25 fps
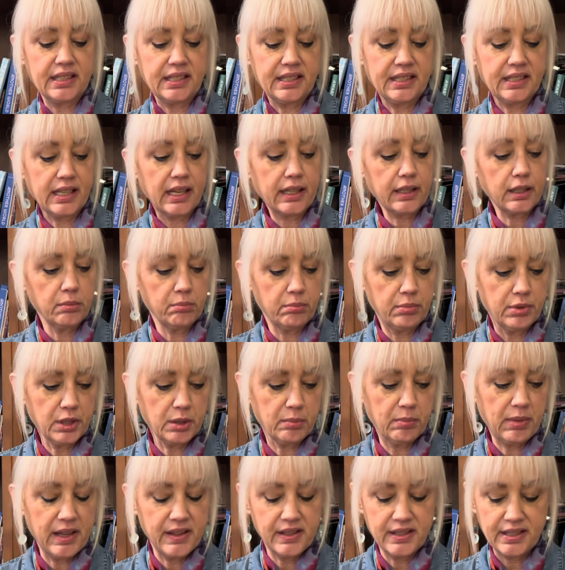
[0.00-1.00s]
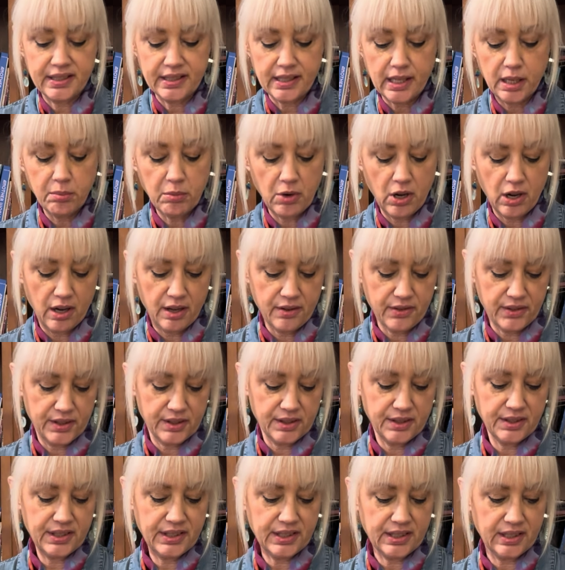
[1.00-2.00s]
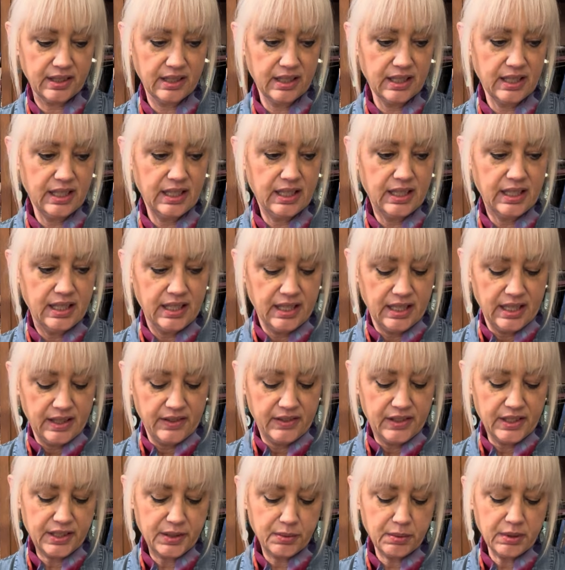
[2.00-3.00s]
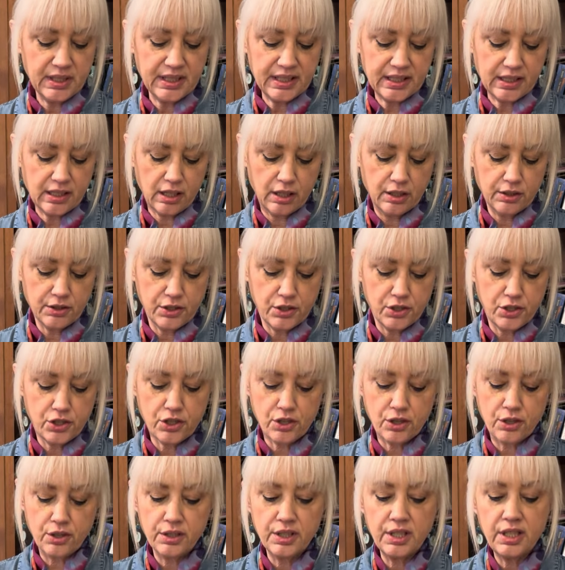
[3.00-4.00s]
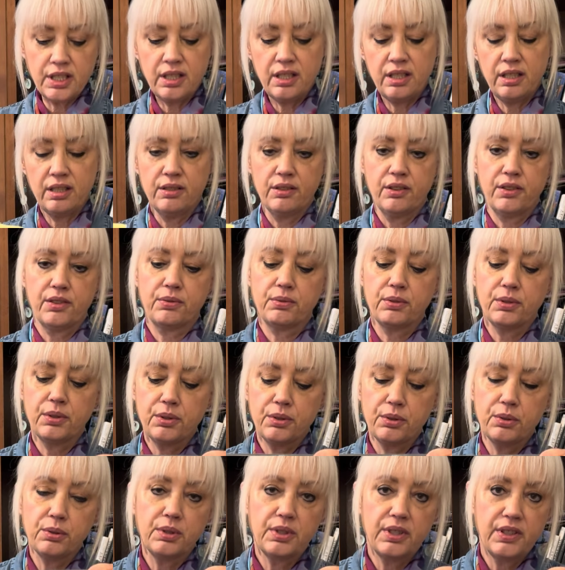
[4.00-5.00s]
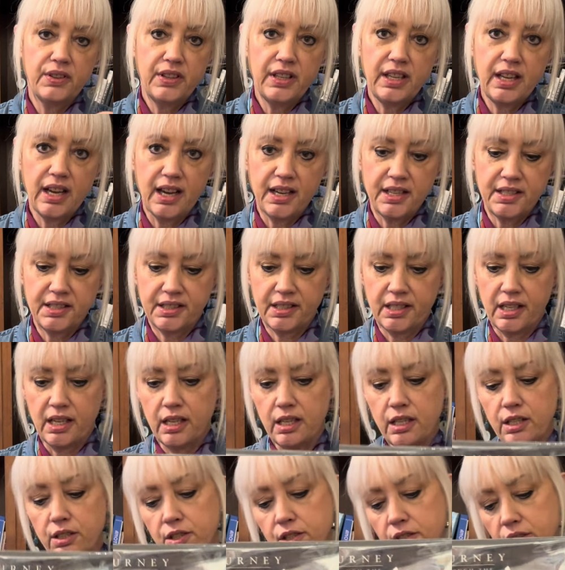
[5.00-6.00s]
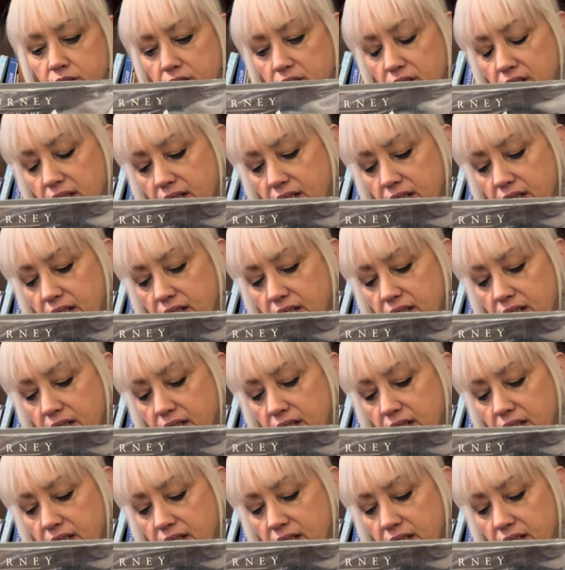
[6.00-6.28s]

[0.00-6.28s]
second book by the same authors. This one is called Journey Through the Ice Age,